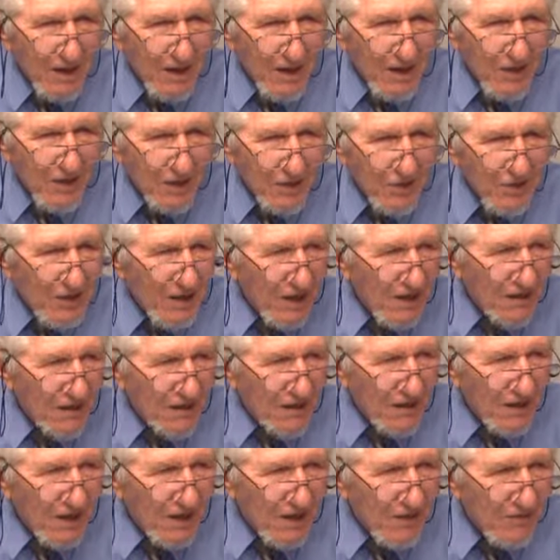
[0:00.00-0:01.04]
History
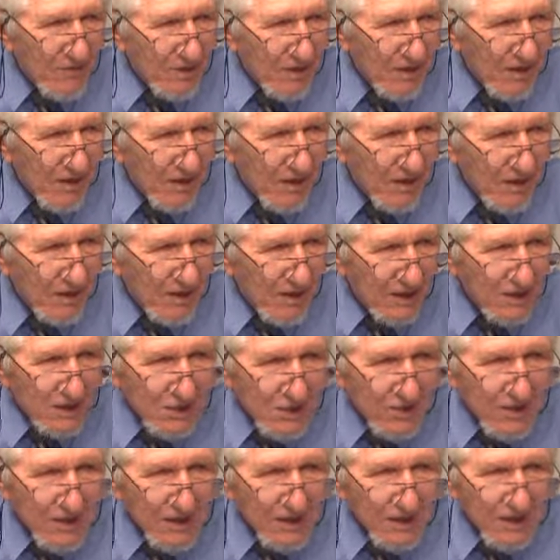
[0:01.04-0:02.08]
doesn't deal with that.
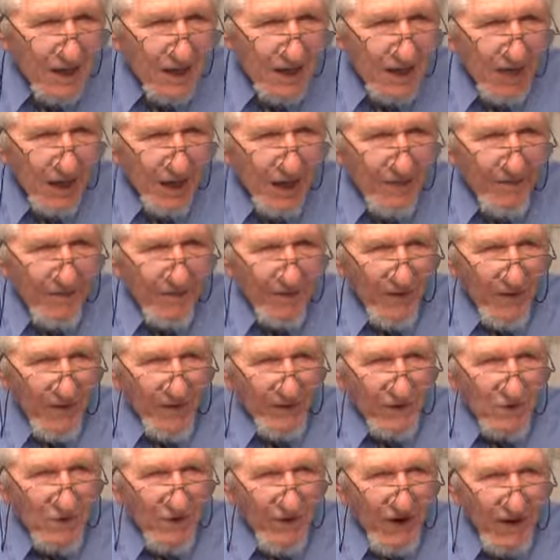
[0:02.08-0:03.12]
History is at a level of
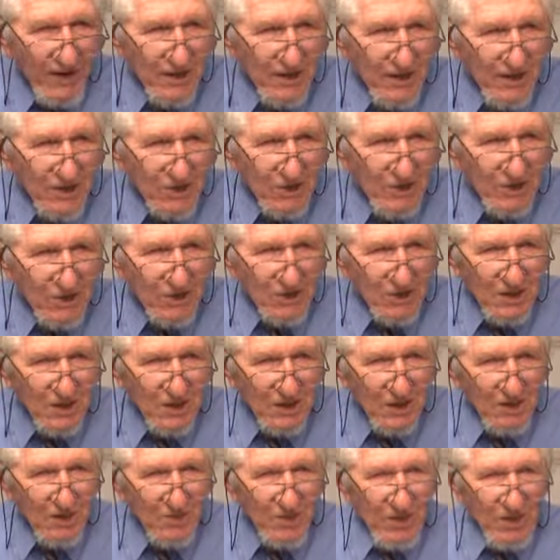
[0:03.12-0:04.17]
abstraction which
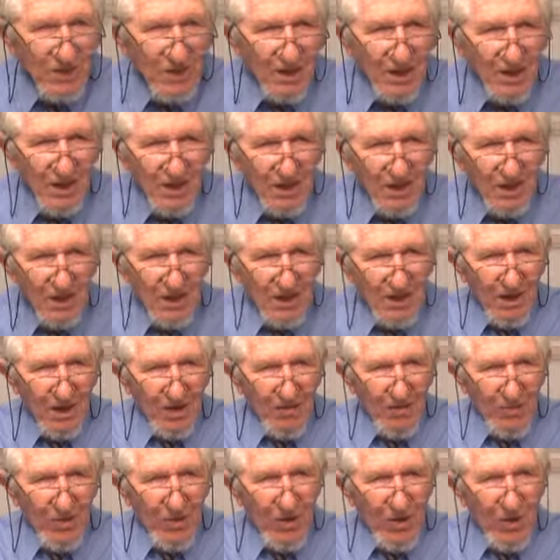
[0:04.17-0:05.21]
deals with
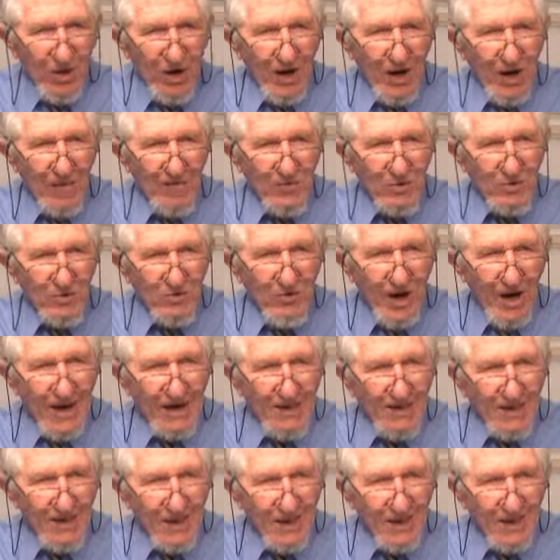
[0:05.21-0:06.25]
more
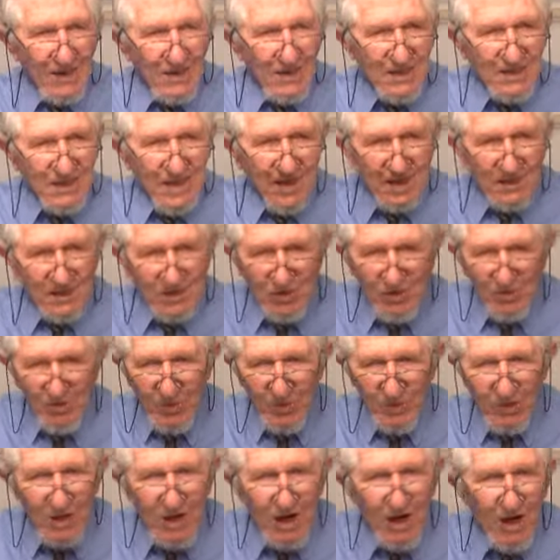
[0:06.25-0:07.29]
abstract things, not so
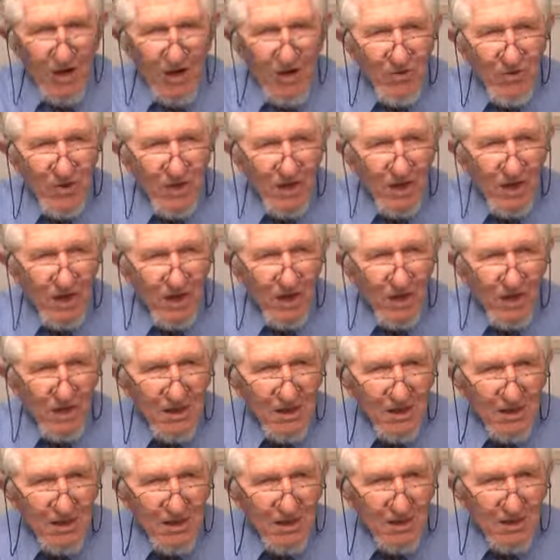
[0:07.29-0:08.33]
much concreta.
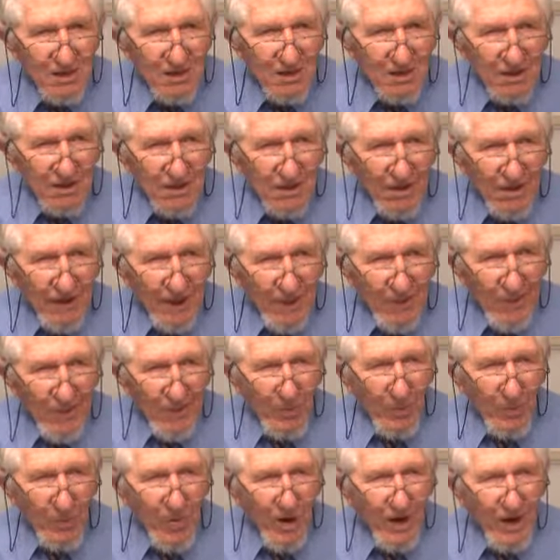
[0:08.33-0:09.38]
And
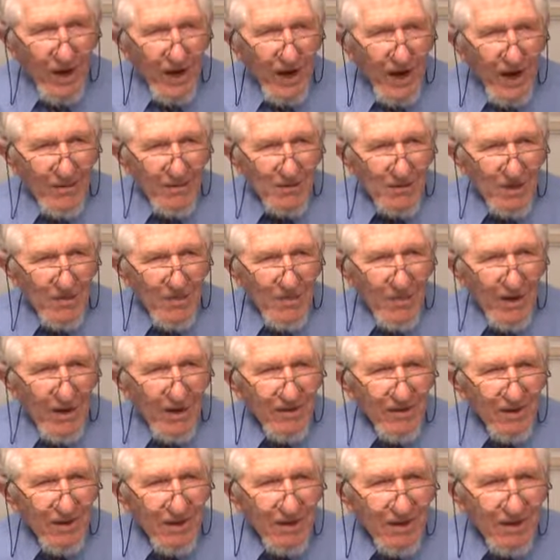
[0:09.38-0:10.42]
what we want now is a
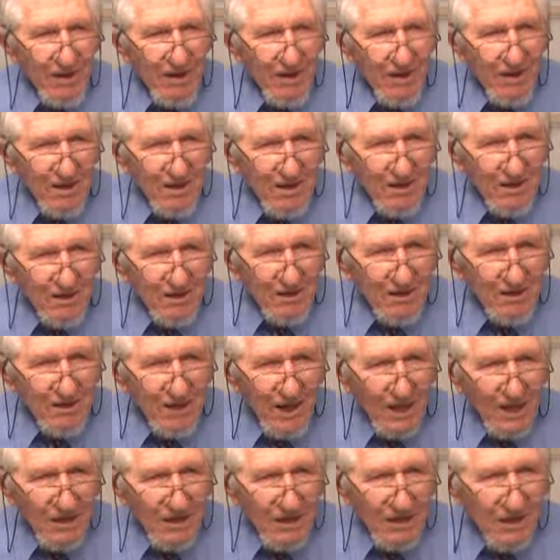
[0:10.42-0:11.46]
method
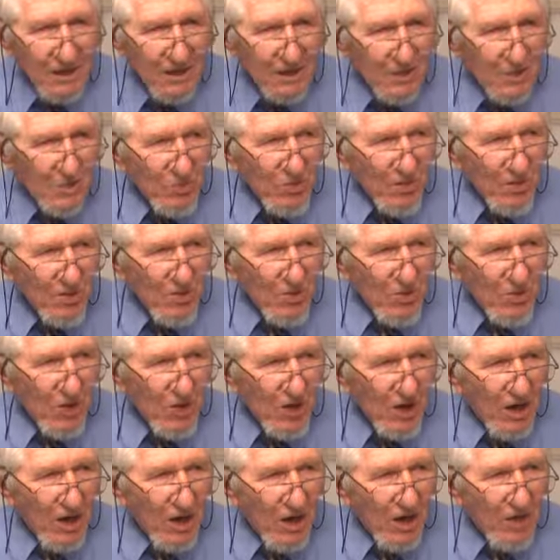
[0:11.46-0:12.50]
that deals with
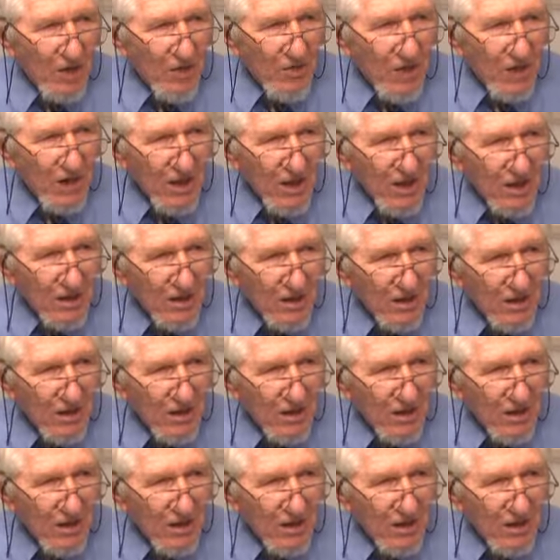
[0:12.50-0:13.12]
more concreta.